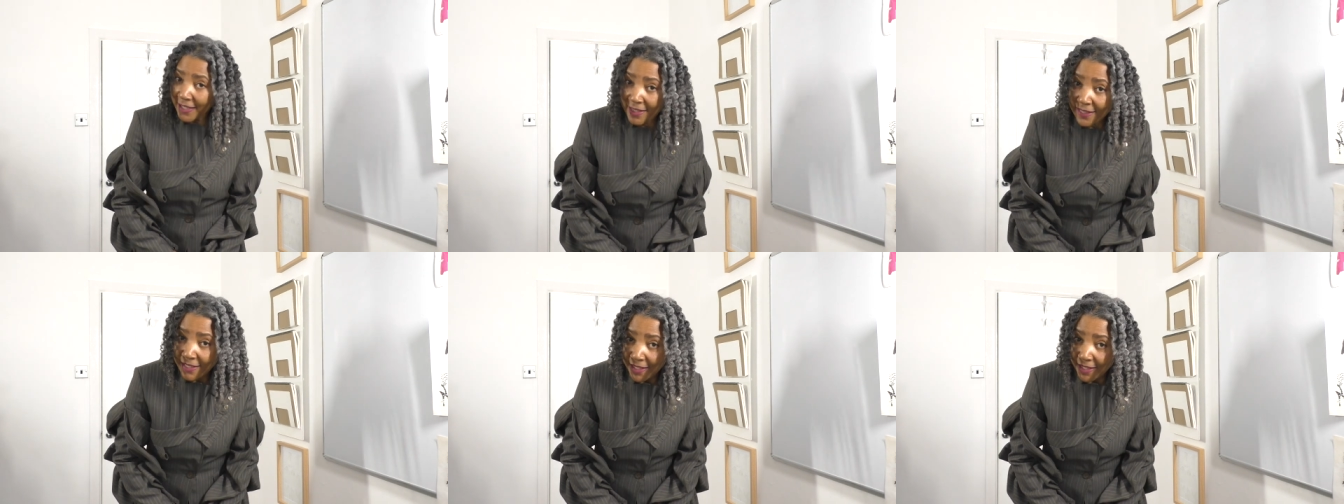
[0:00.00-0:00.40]

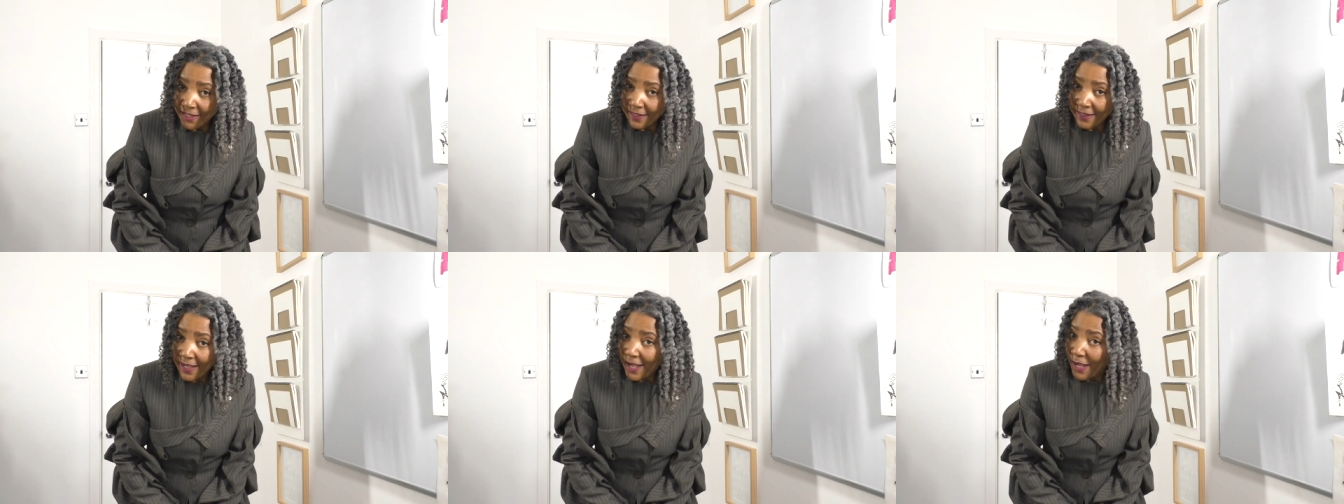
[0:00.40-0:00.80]
geeky
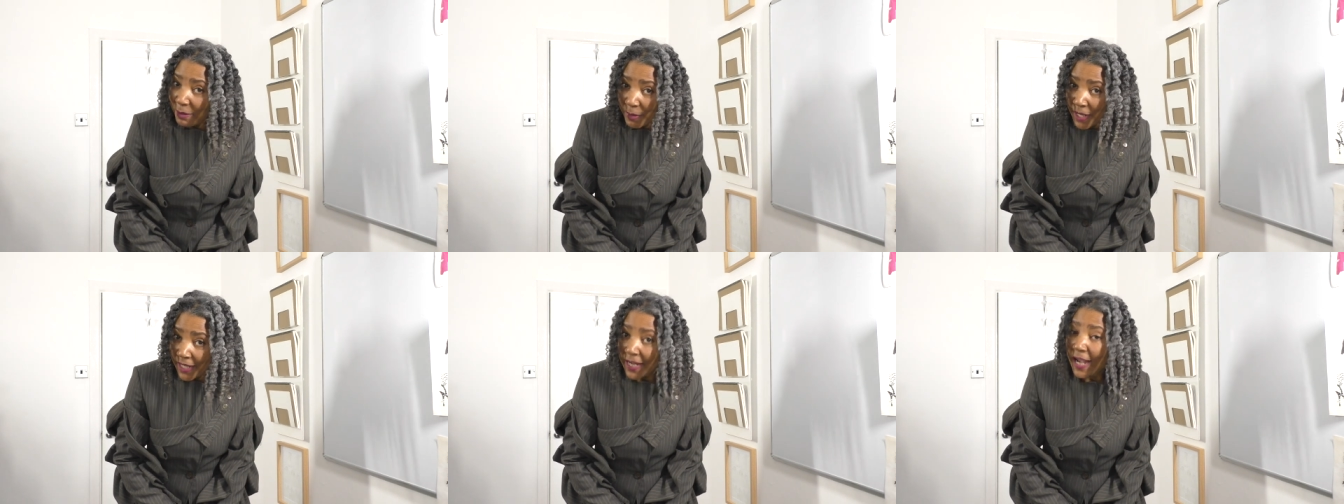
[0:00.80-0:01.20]
am
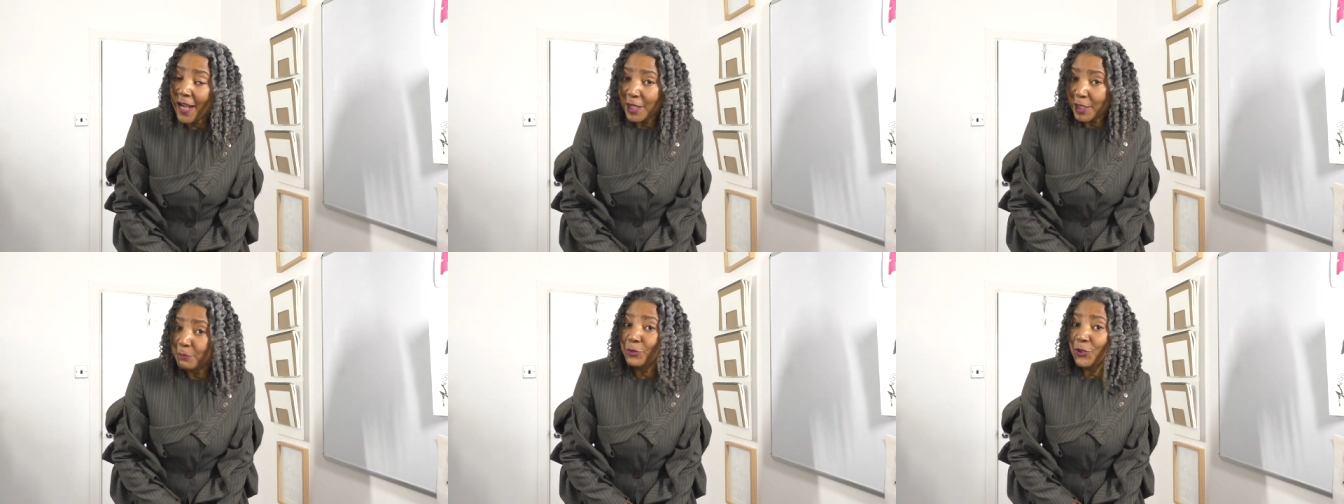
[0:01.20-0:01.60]
I
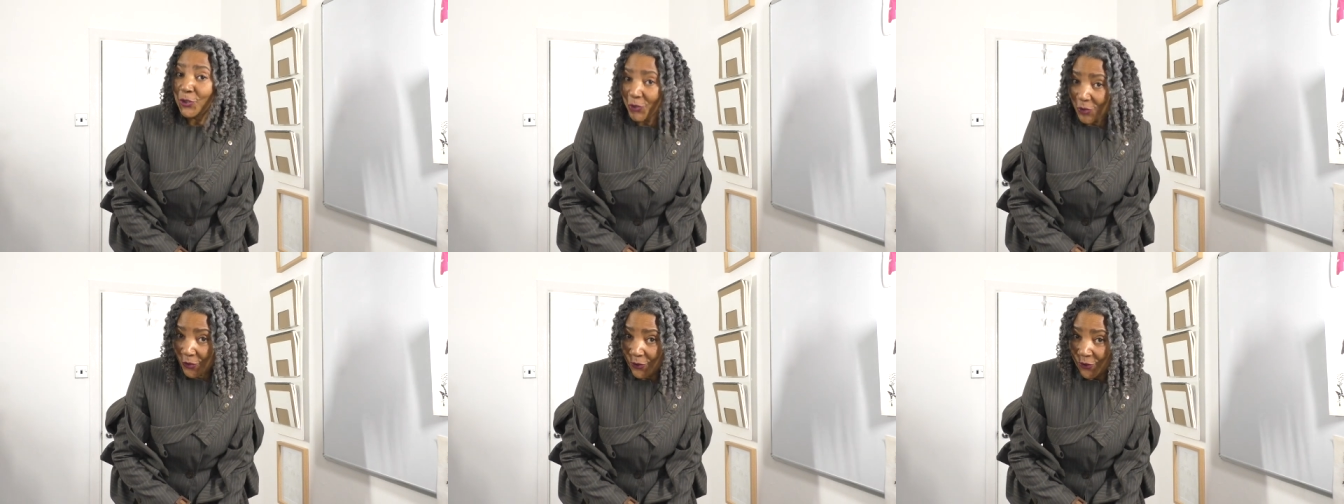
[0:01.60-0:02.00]
I am
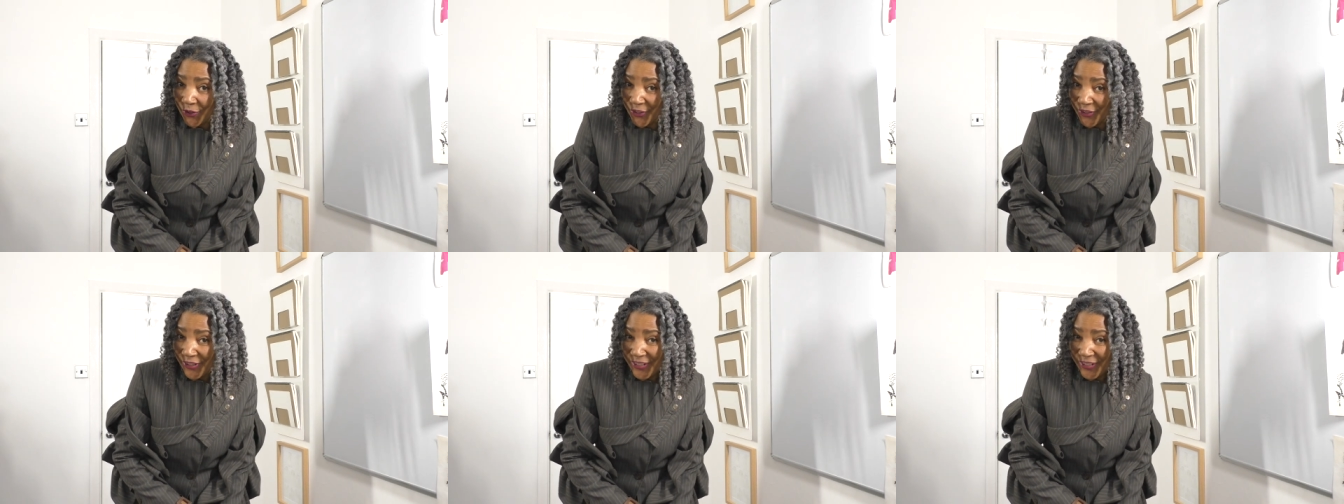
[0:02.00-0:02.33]
sure